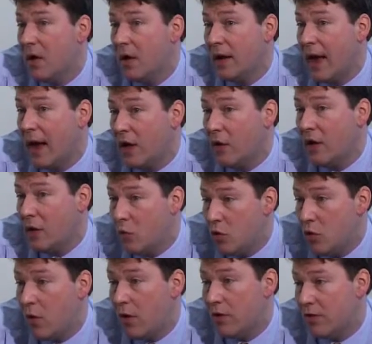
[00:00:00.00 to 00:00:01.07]
and how he
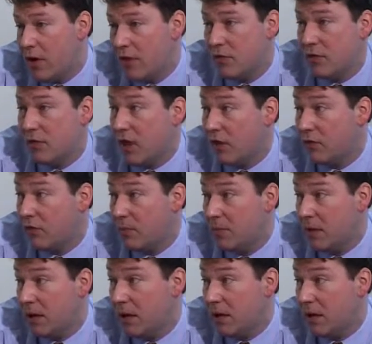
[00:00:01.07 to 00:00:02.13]
would want the rest of his life to
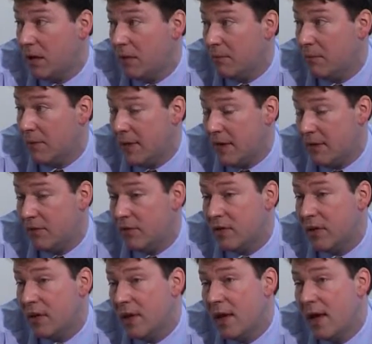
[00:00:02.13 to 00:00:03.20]
be
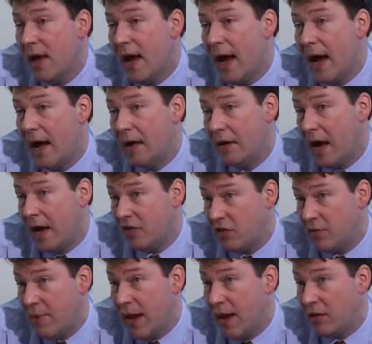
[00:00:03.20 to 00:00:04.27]
lived. And I
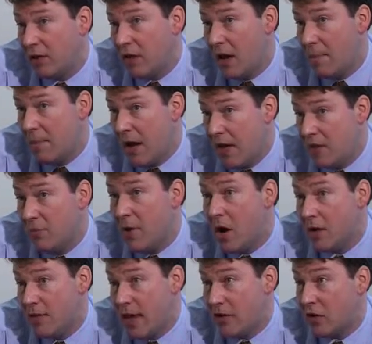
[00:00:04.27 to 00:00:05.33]
suspect a major
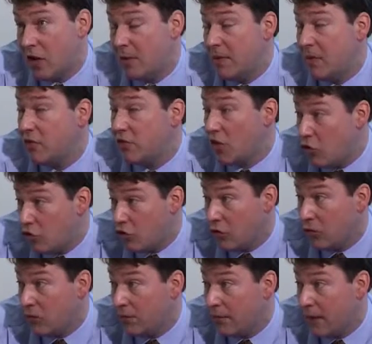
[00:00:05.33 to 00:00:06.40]
part of that is going to be the
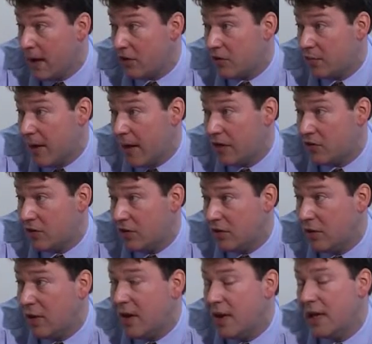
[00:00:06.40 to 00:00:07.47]
social aspect,
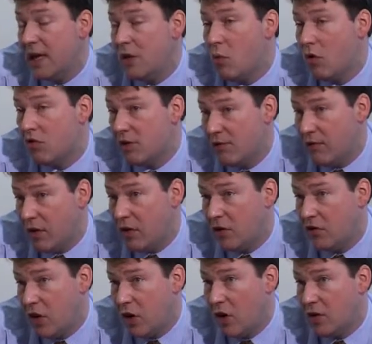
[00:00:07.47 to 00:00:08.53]
and he was living
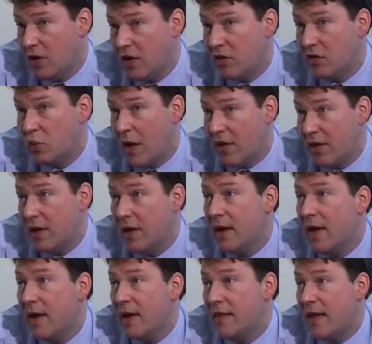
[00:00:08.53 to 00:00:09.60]
on his own, and it's whether
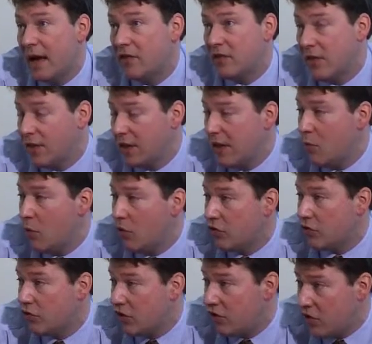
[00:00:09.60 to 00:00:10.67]
that's something he
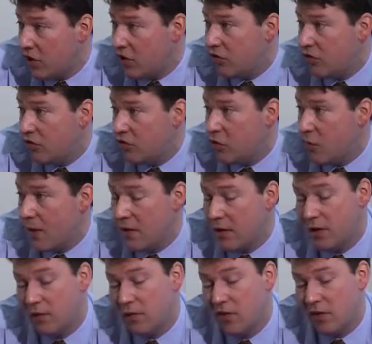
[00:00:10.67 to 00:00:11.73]
wants to return to,
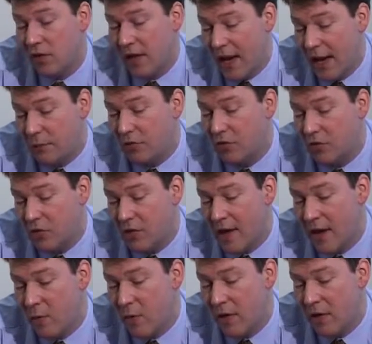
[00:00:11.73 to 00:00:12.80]
whether he's physically able to do
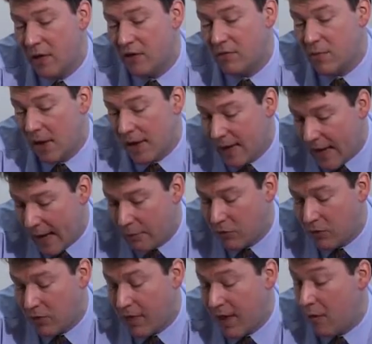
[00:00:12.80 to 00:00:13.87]
that, whether he's mentally
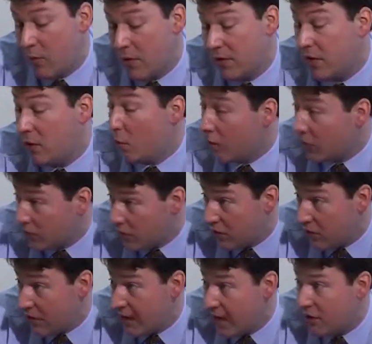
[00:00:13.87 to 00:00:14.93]
able to do that, whether he wants
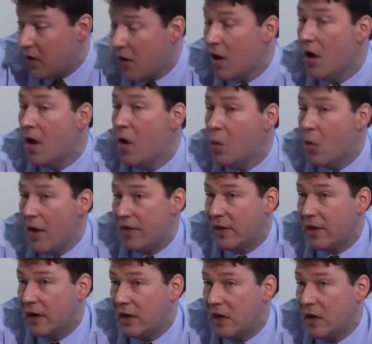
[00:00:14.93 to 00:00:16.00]
to do that, or
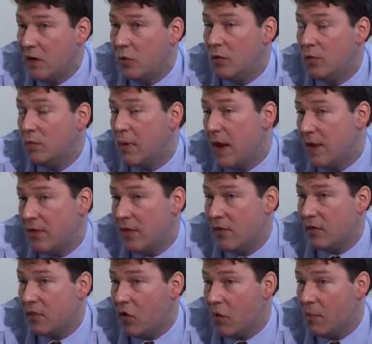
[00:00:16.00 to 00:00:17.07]
whether he would
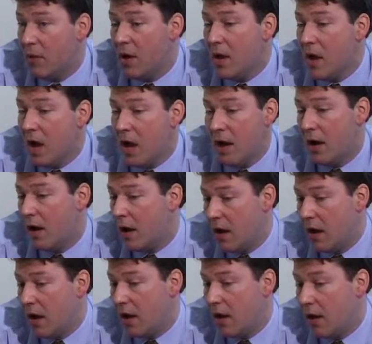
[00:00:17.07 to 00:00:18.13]
benefit from
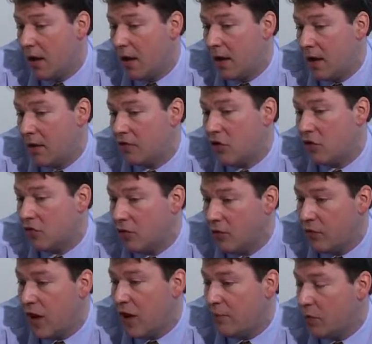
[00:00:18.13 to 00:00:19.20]
a social
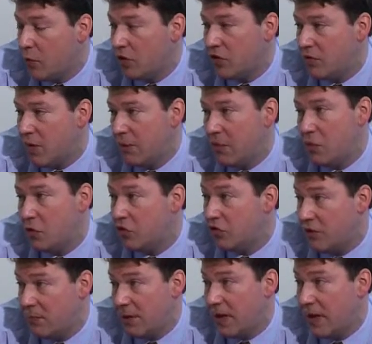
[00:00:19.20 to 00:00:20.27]
environment which is maybe more
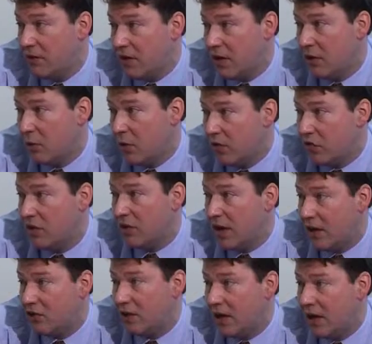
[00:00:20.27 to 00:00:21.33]
stimulating, in which
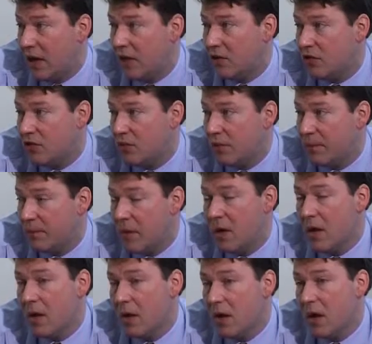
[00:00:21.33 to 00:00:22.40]
he actually gets
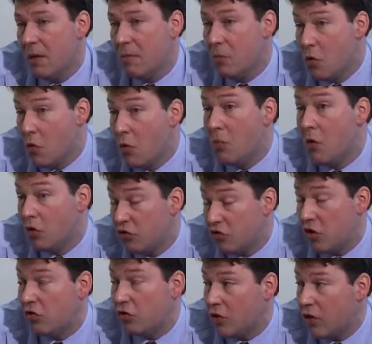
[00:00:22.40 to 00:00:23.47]
more
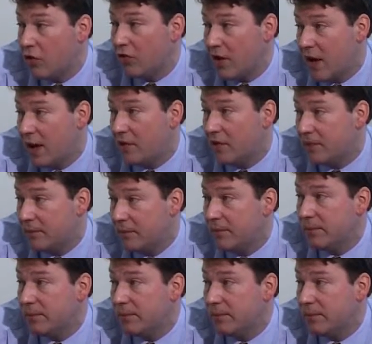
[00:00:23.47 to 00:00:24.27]
social contact.